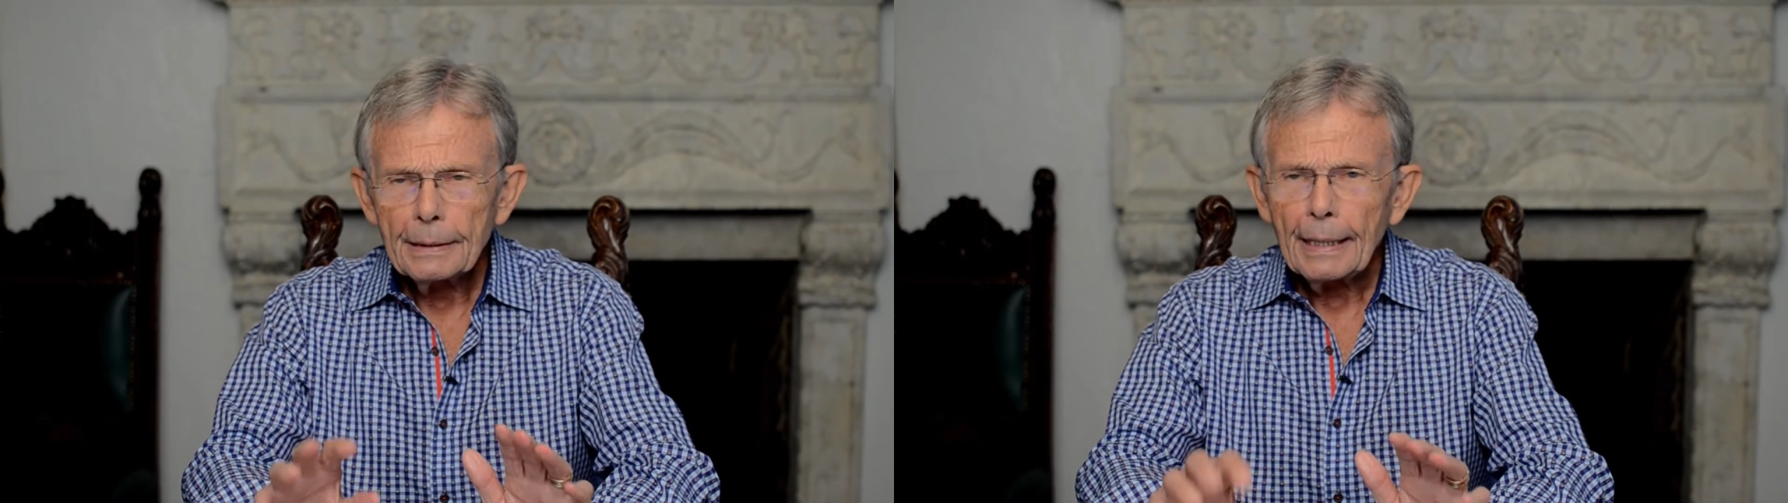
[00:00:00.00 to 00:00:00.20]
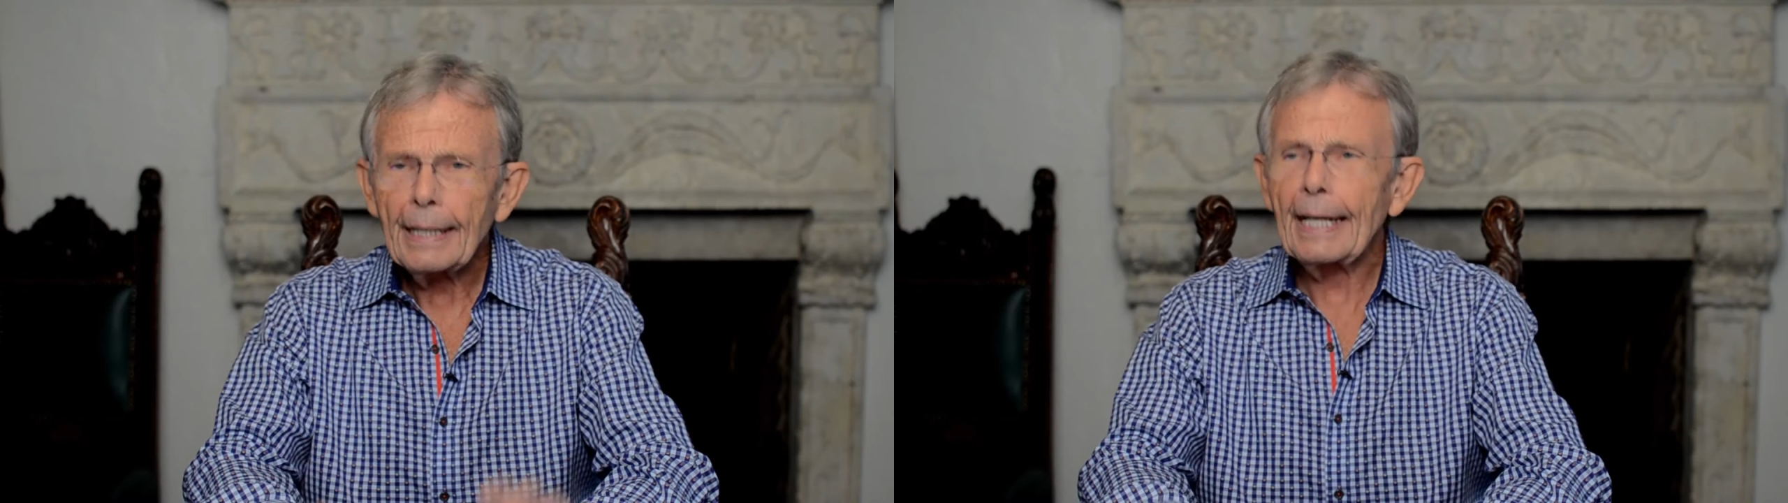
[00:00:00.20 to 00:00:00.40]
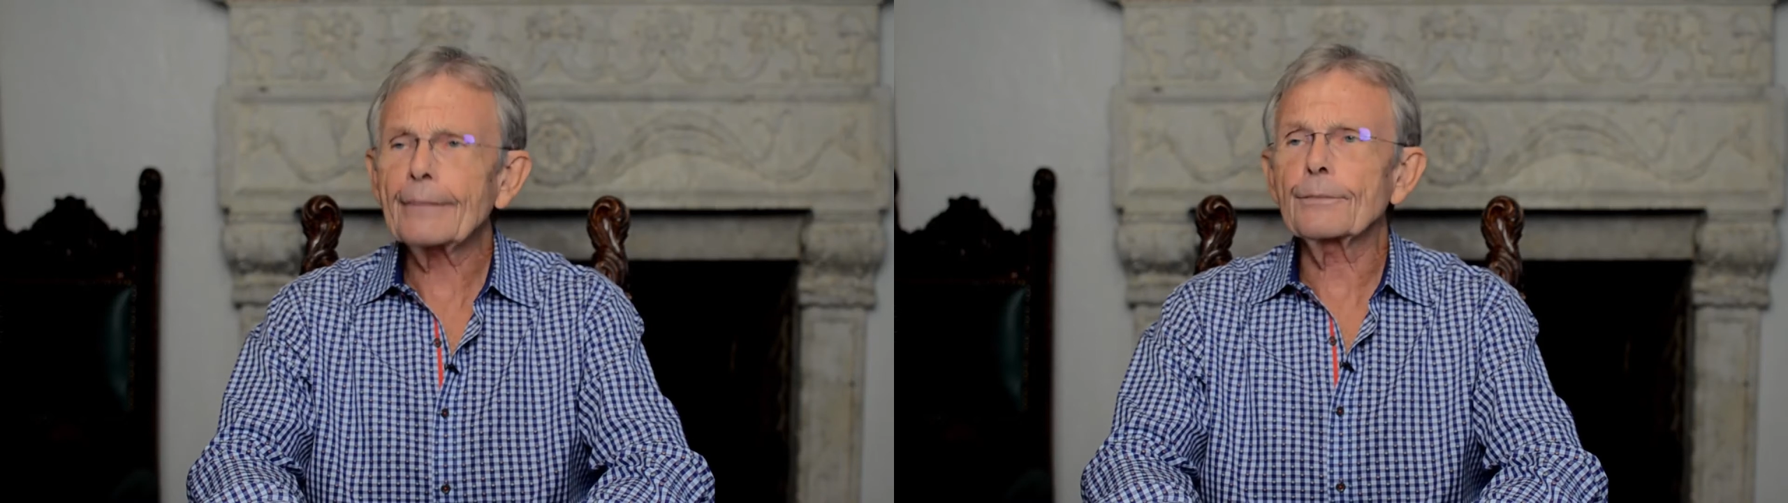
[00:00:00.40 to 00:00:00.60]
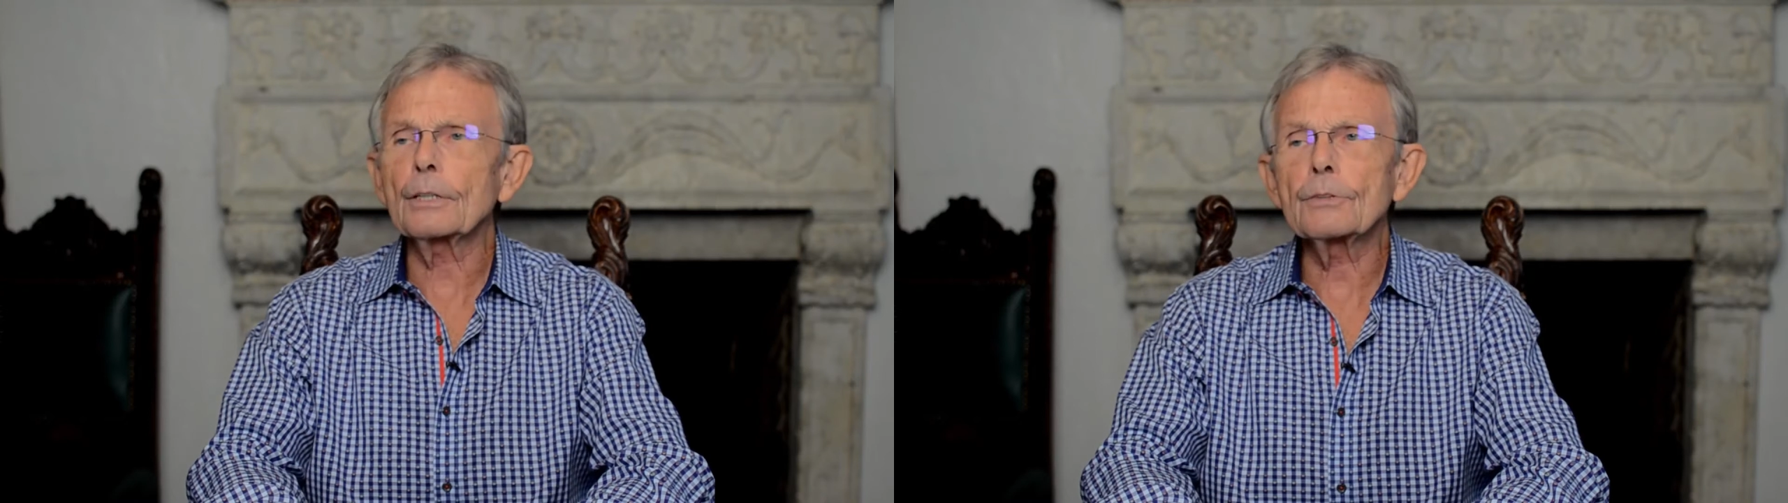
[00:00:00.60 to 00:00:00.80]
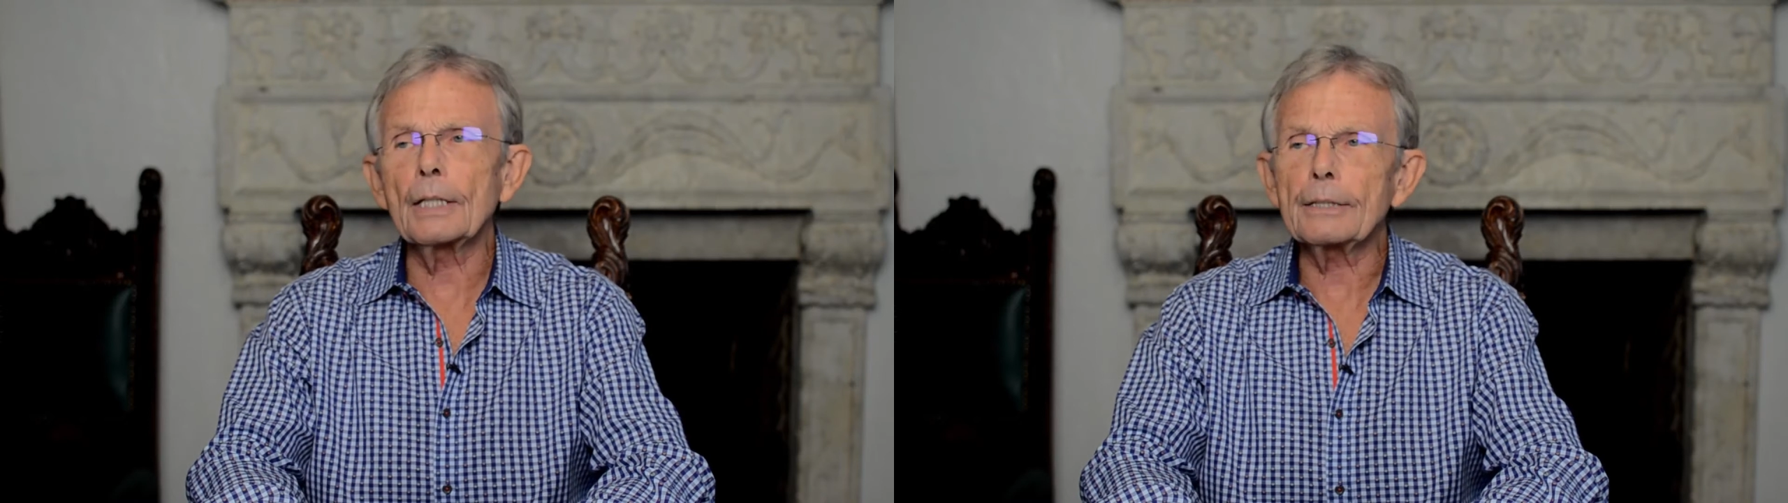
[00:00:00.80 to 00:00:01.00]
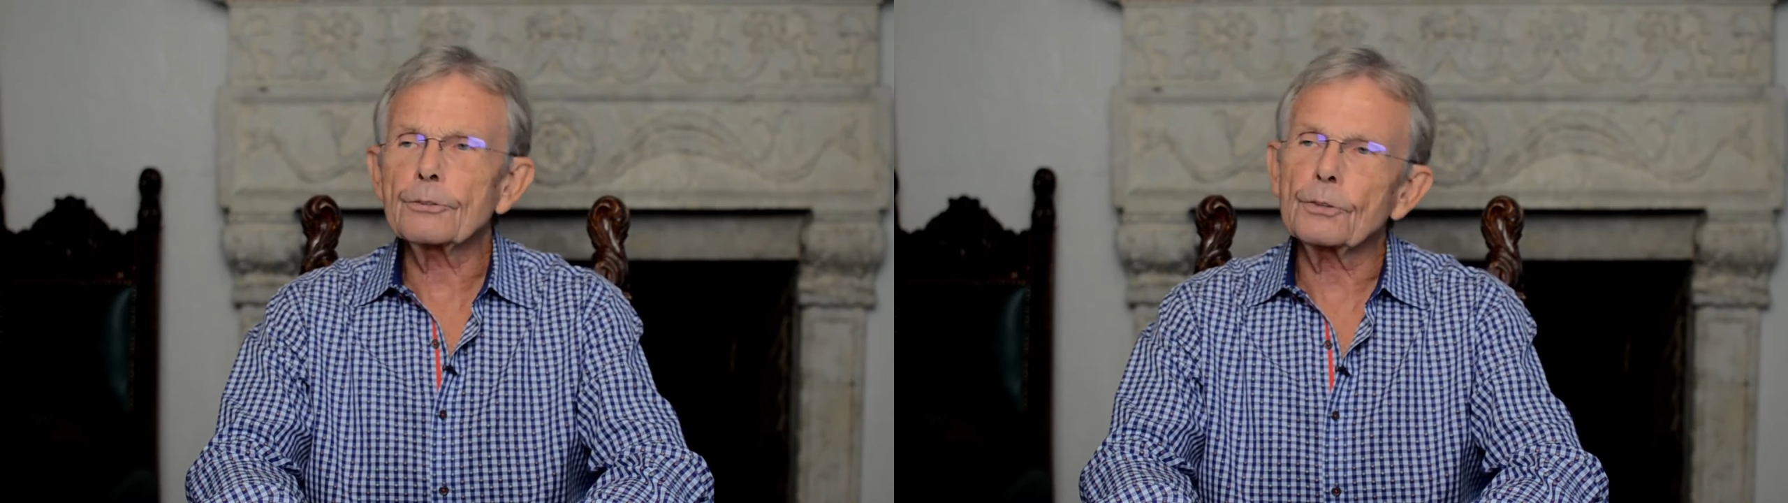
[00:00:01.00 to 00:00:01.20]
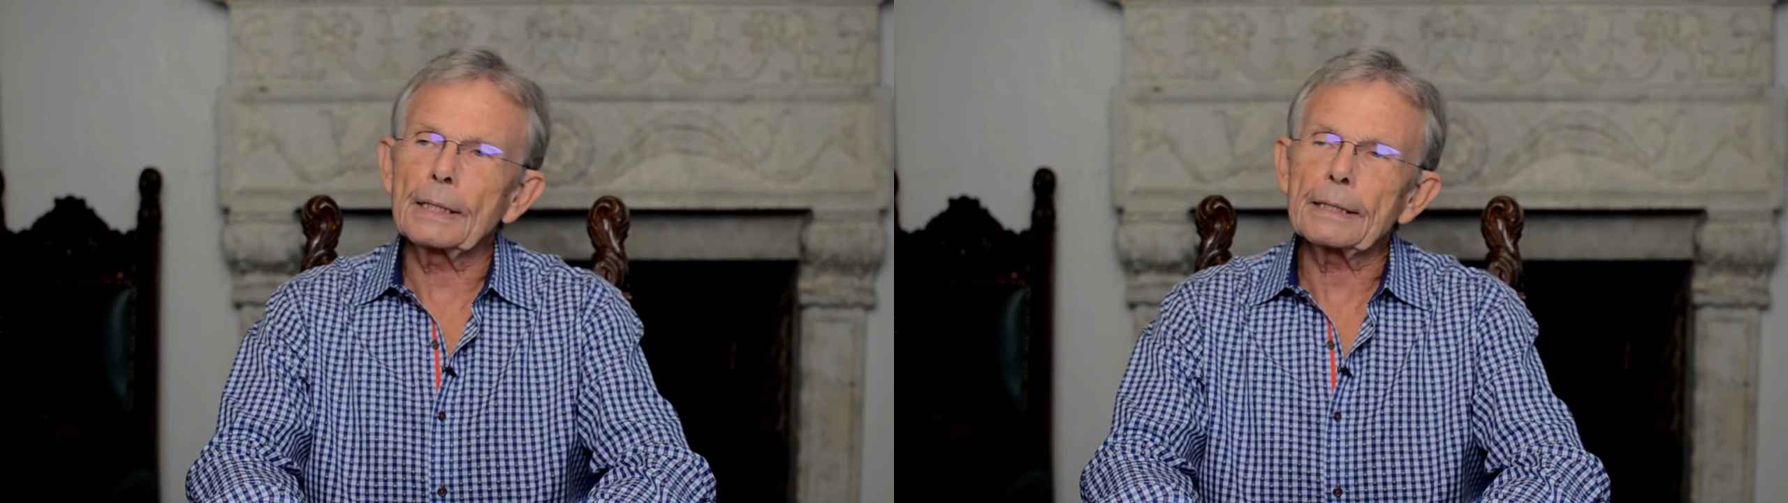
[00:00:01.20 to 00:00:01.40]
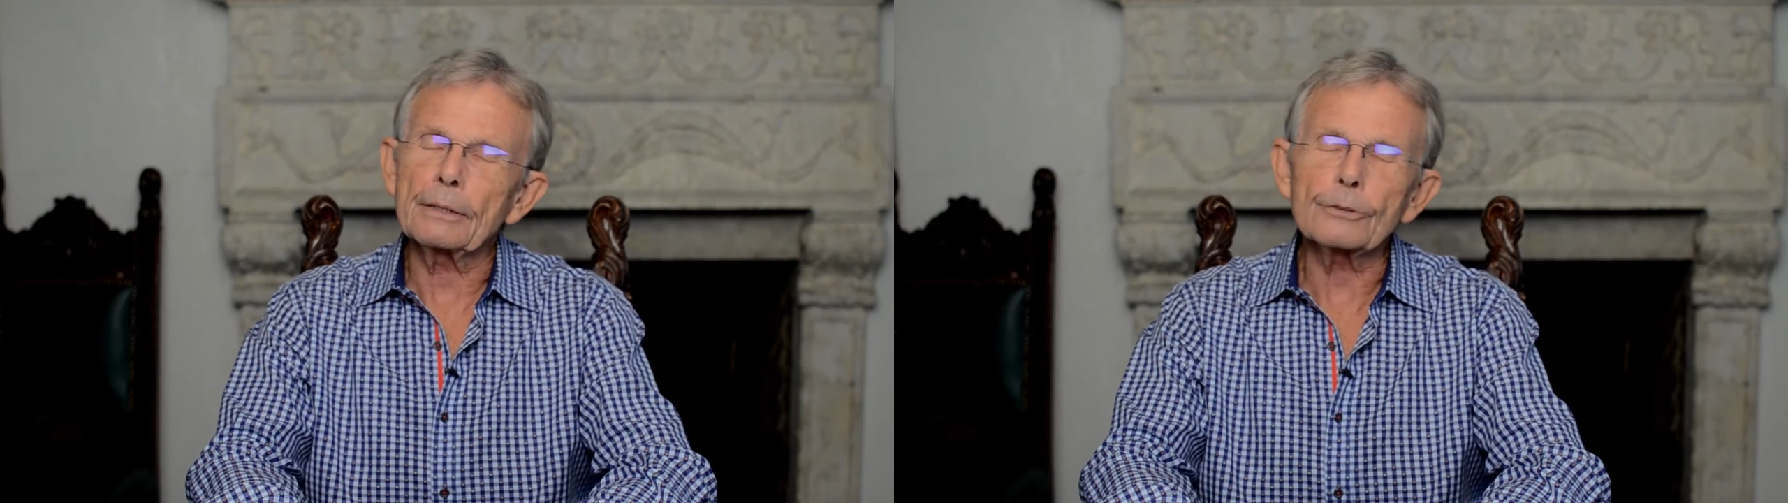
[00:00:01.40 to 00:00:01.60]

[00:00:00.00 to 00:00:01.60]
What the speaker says: At the tasting,